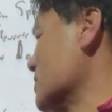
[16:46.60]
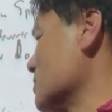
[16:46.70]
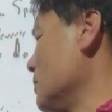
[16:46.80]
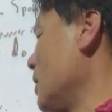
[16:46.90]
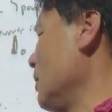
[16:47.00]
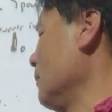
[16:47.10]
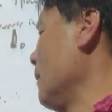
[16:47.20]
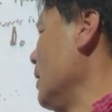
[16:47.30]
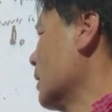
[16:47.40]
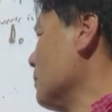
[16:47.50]
small.
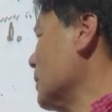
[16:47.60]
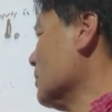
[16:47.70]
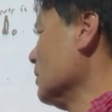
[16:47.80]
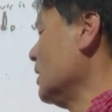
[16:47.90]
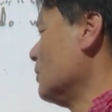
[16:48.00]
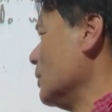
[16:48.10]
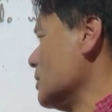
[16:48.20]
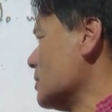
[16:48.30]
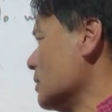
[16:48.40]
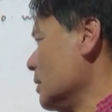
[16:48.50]
Compared to liquids,